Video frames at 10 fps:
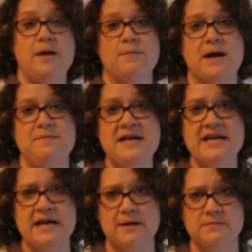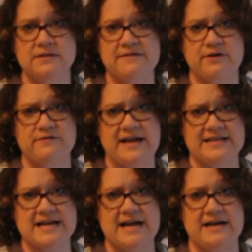My medium level of
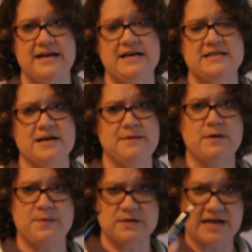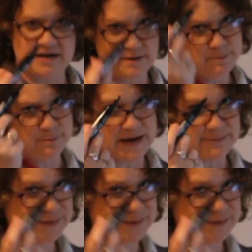anxiety is going to be represented by